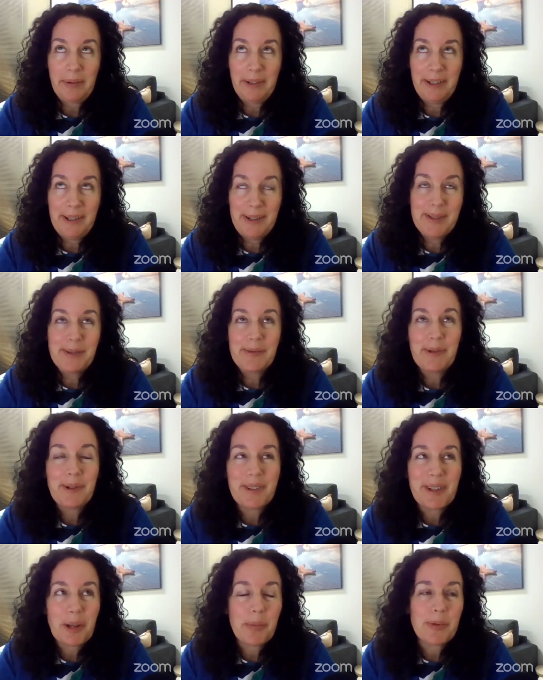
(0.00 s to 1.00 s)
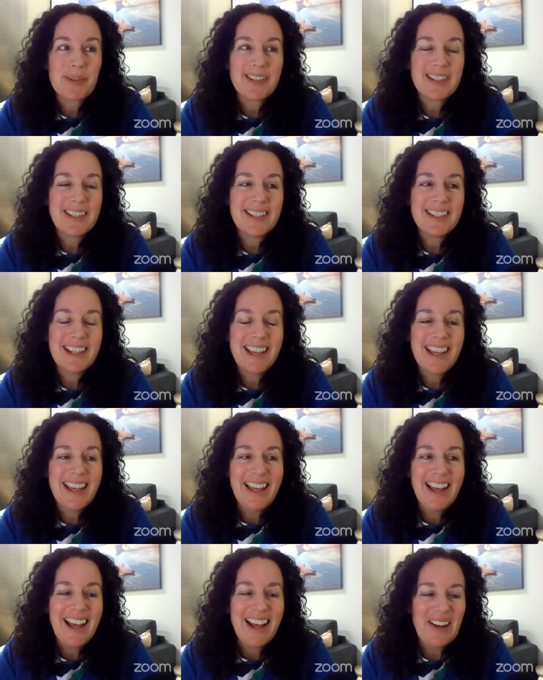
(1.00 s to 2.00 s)
when I used to work with couples, and
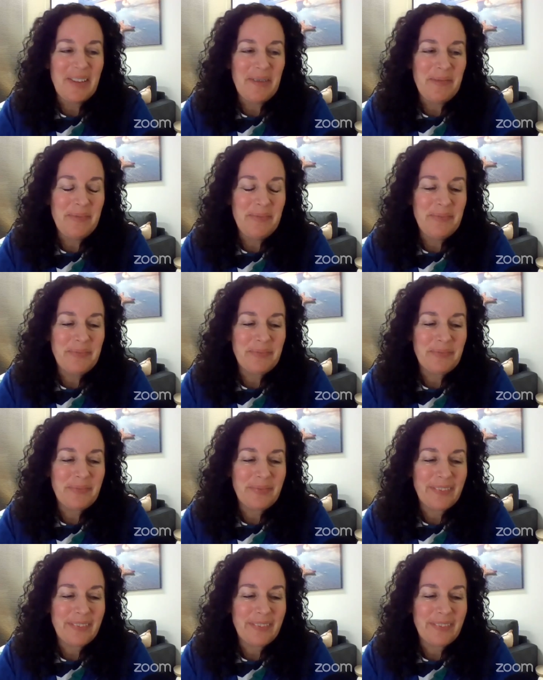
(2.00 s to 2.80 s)
um,